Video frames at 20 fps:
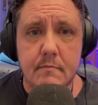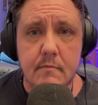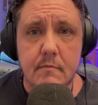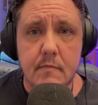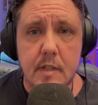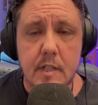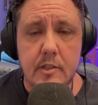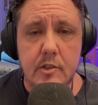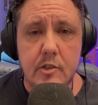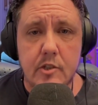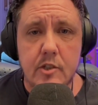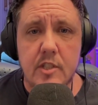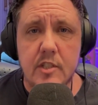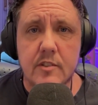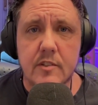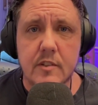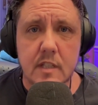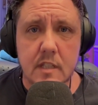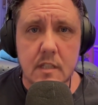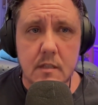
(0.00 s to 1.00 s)
And she
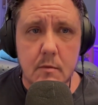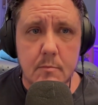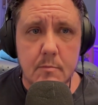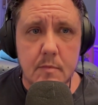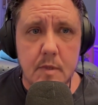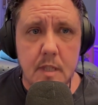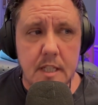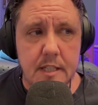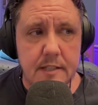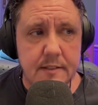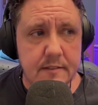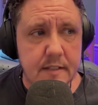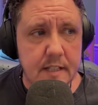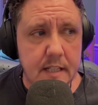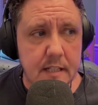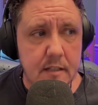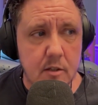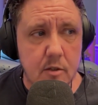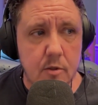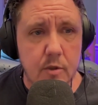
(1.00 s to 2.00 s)
just looked at me and
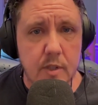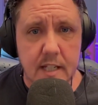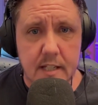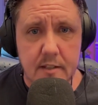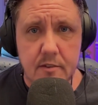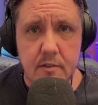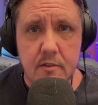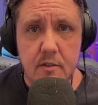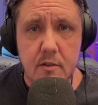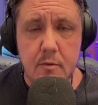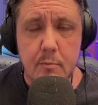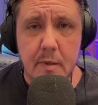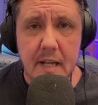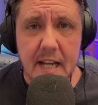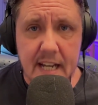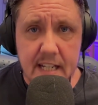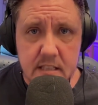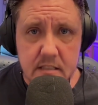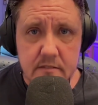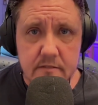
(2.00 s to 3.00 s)
said, okay, so you're
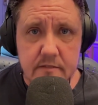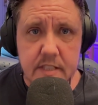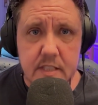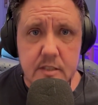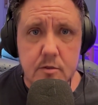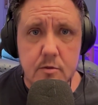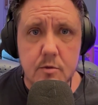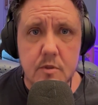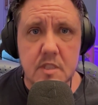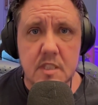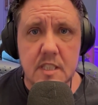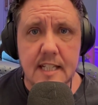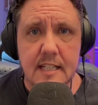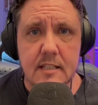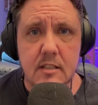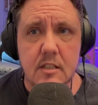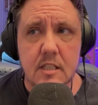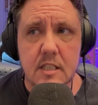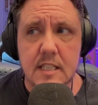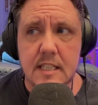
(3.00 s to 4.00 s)
passively
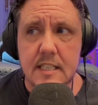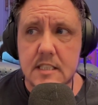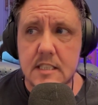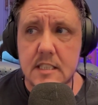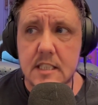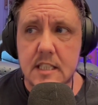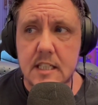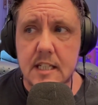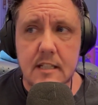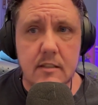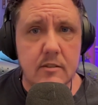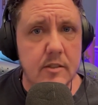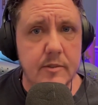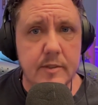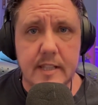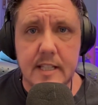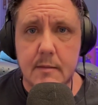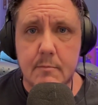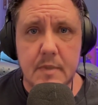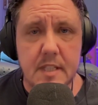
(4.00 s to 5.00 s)
suicidal. And I said, I don't know
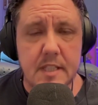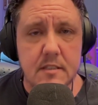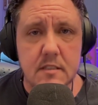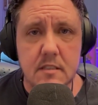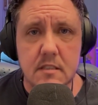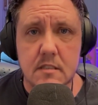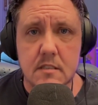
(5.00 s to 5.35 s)
what that means.